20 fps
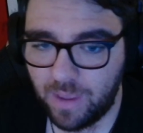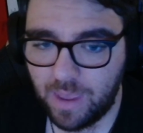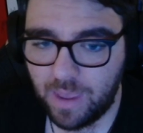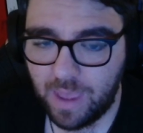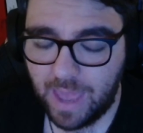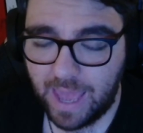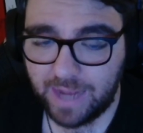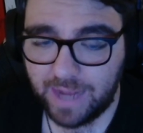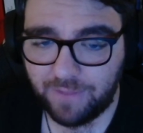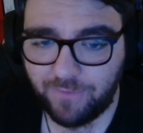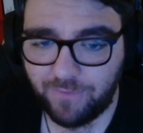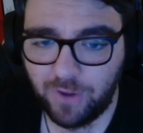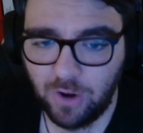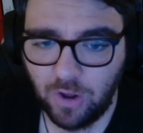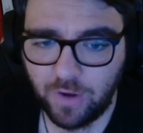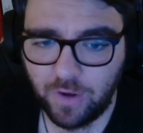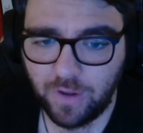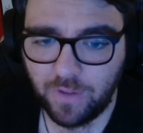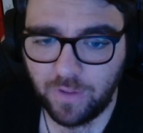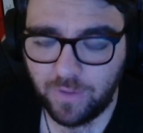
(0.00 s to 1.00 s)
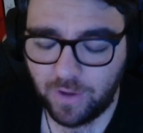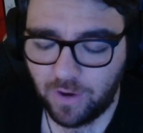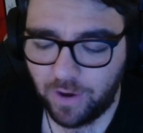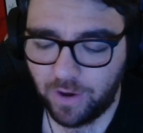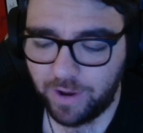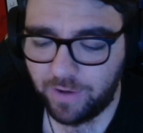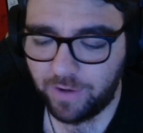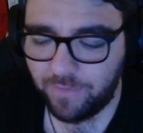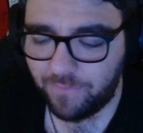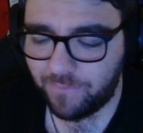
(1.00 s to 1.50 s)
And if you look at the
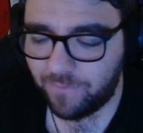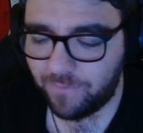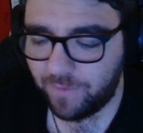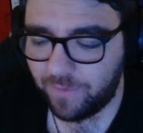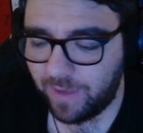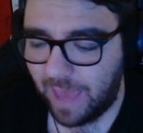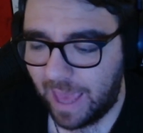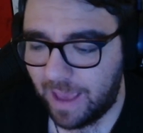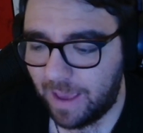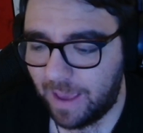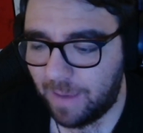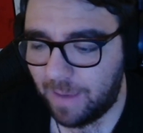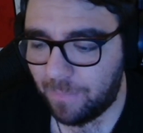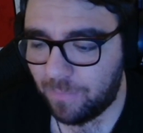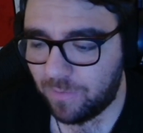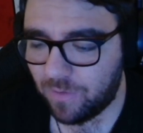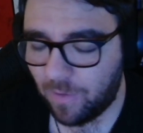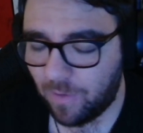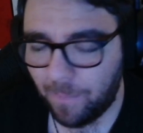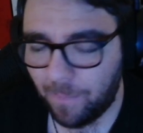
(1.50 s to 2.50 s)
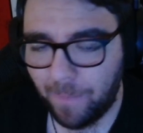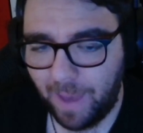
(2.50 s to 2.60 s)
kind of games on